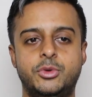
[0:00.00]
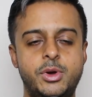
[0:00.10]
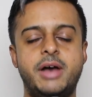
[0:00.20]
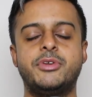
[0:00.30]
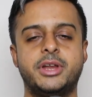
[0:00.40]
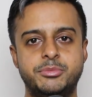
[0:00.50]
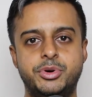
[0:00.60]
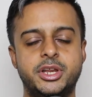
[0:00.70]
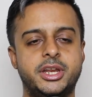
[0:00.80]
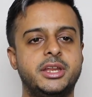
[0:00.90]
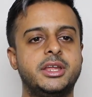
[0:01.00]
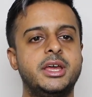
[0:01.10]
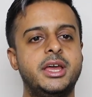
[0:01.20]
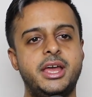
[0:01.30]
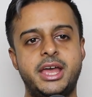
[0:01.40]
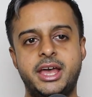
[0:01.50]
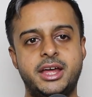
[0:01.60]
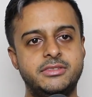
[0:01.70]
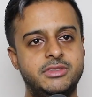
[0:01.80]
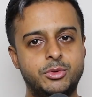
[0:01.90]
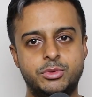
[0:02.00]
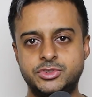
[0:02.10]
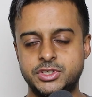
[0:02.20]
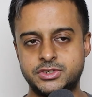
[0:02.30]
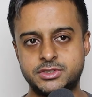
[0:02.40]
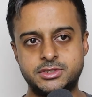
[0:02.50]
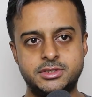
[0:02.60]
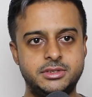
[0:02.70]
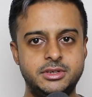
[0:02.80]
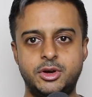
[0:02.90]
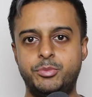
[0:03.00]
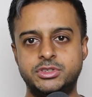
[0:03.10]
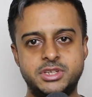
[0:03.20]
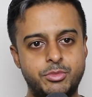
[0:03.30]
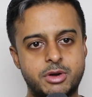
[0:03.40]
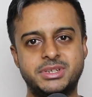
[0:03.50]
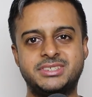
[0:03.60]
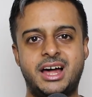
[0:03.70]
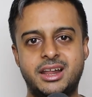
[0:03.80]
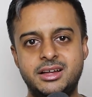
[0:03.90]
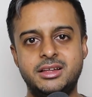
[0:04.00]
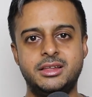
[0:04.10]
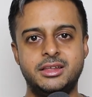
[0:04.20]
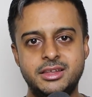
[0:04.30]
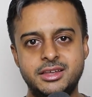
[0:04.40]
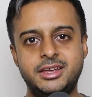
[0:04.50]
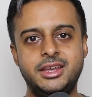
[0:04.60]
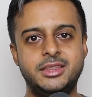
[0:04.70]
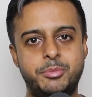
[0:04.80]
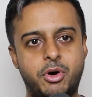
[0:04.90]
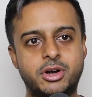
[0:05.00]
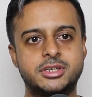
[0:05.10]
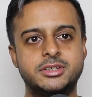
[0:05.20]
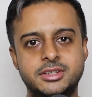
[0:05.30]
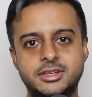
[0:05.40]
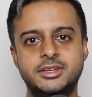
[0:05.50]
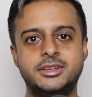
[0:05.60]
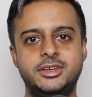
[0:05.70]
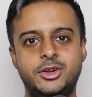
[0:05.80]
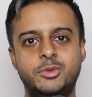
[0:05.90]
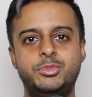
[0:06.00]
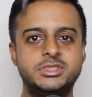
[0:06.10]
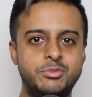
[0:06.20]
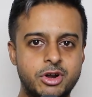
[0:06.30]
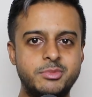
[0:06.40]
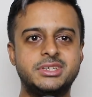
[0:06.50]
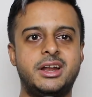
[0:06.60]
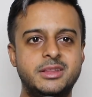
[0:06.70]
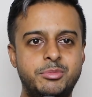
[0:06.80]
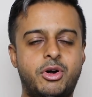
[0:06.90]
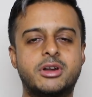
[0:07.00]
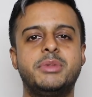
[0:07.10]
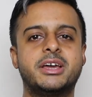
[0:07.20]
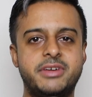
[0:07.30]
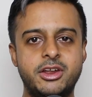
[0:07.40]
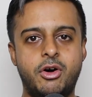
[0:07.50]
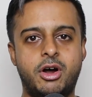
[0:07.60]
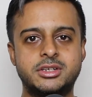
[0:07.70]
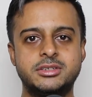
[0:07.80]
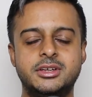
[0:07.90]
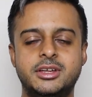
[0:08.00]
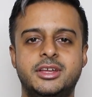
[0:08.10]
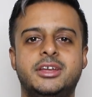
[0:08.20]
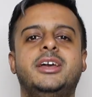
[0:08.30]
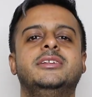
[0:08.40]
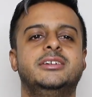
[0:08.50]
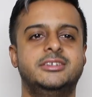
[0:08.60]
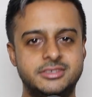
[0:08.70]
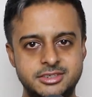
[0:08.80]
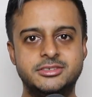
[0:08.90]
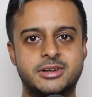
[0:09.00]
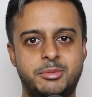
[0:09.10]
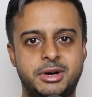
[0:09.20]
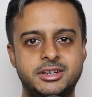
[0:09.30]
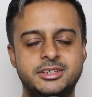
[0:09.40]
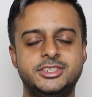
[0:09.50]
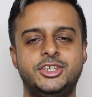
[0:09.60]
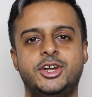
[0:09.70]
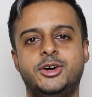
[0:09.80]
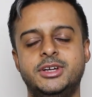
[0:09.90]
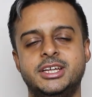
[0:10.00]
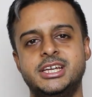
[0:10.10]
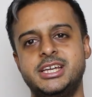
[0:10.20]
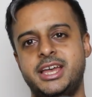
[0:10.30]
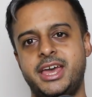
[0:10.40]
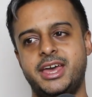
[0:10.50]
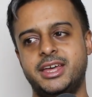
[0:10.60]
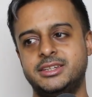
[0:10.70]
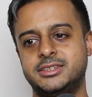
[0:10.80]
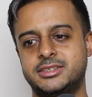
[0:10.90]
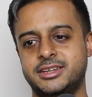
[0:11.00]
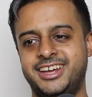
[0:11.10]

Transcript: have their input in it, and they will just, put some more masala in the pot, put some more masala in the pot and make it very hot, and then drama, and